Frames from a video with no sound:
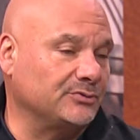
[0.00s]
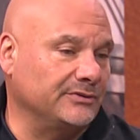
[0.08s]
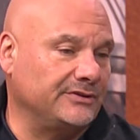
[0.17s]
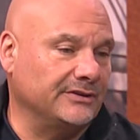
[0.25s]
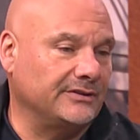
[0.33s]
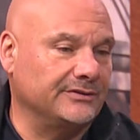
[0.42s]

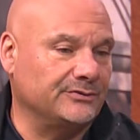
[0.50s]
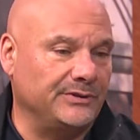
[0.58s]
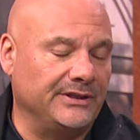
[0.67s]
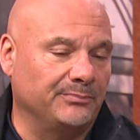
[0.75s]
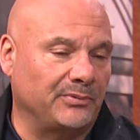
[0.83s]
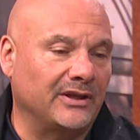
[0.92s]
with you, because we
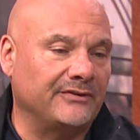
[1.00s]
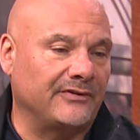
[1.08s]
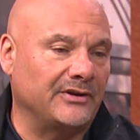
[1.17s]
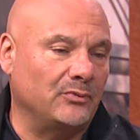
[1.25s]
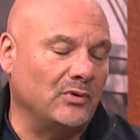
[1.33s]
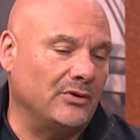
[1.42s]
didn't play
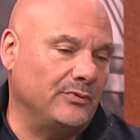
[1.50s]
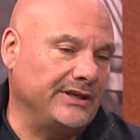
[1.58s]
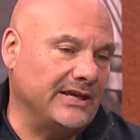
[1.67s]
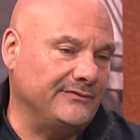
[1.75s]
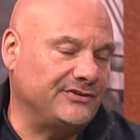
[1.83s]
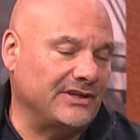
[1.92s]
very well. We
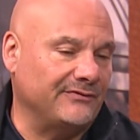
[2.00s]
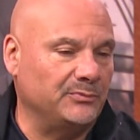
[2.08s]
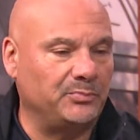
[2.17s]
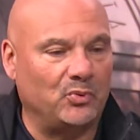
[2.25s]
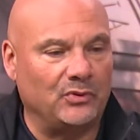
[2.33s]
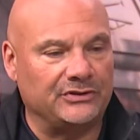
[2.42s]
gave
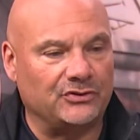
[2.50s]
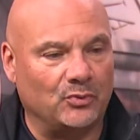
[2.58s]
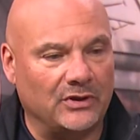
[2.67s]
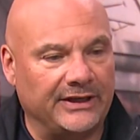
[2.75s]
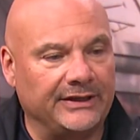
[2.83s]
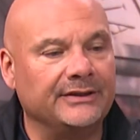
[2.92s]
7 points
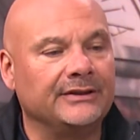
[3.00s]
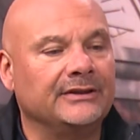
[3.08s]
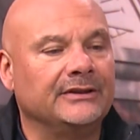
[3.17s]
away.